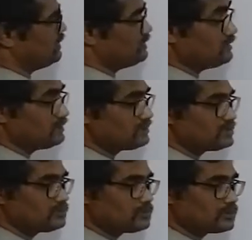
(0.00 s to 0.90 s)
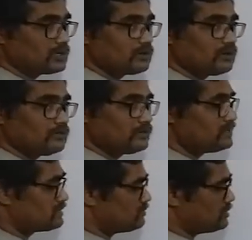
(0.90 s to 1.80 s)
and in reciprocal of
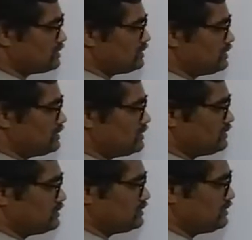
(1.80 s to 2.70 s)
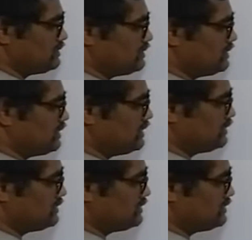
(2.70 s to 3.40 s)
this separately. Tan